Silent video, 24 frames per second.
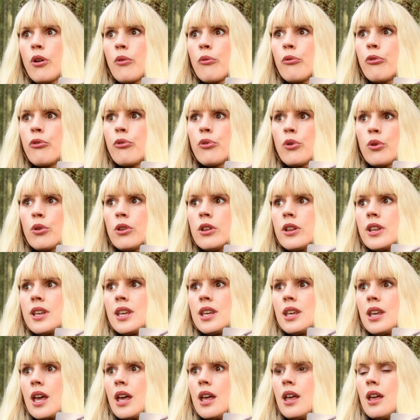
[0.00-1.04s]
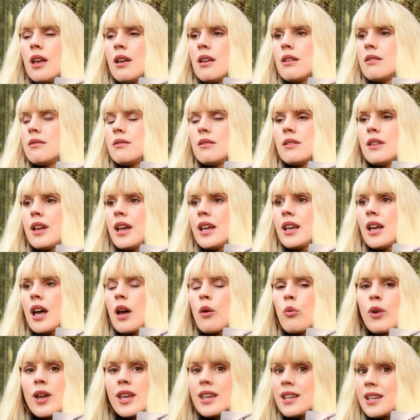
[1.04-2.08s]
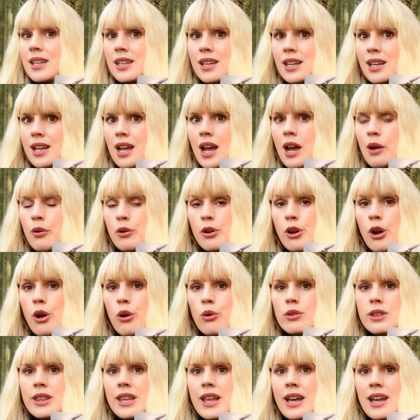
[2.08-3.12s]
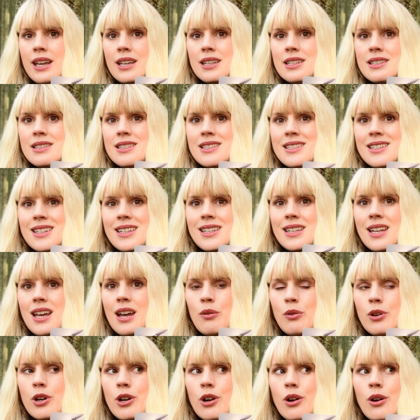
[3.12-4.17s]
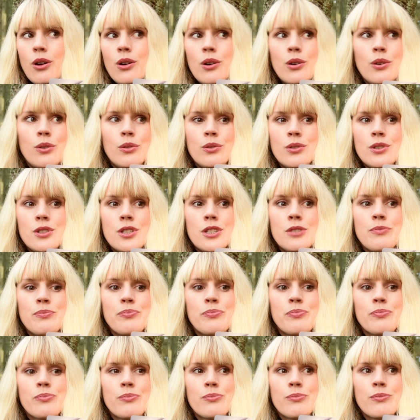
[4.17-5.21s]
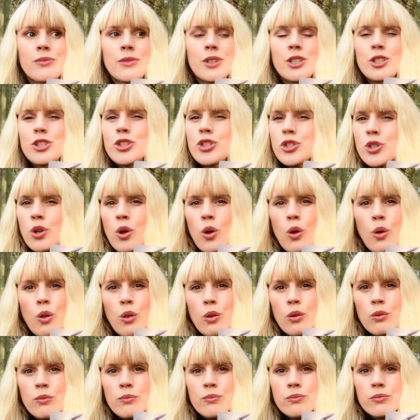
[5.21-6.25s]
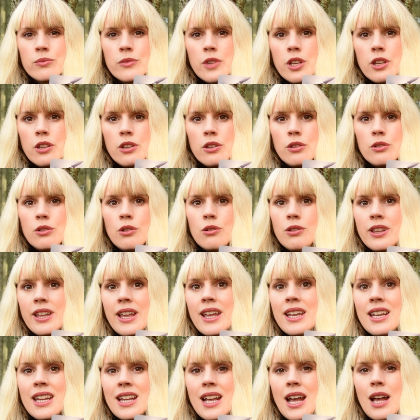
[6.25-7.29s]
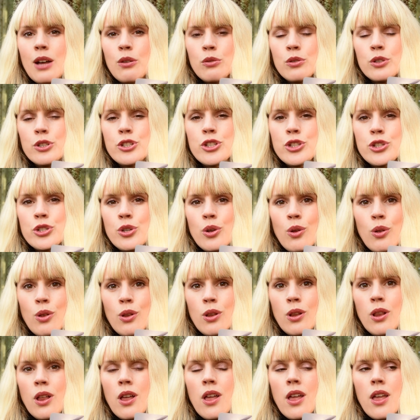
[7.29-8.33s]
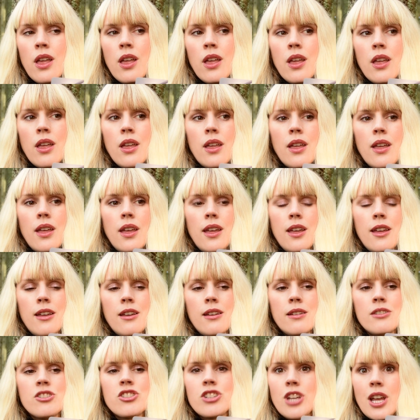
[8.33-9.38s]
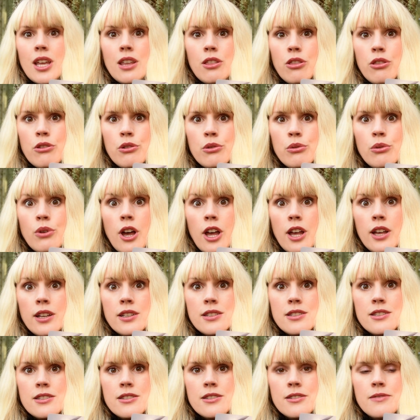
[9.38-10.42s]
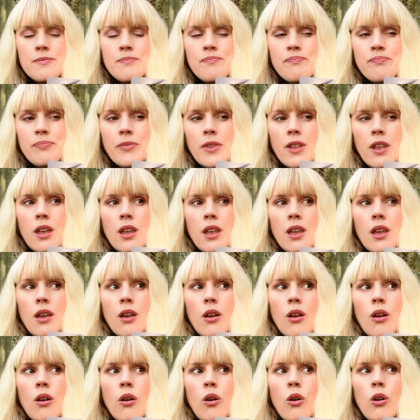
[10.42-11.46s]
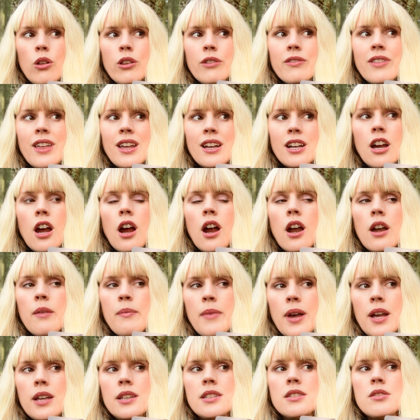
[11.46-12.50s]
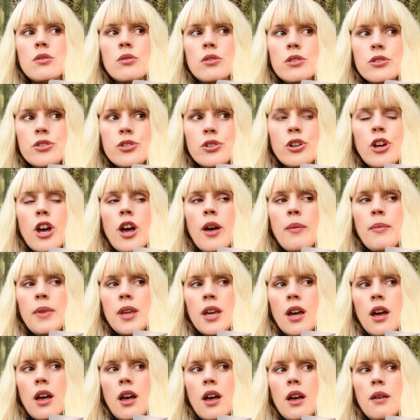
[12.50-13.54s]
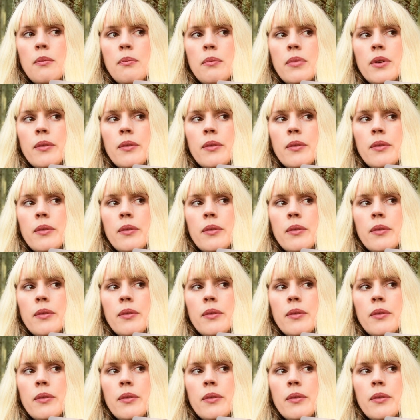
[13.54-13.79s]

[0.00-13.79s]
fully awakening our own light and our own soul. Letting our soul shine through us. All of that karma is also coming up.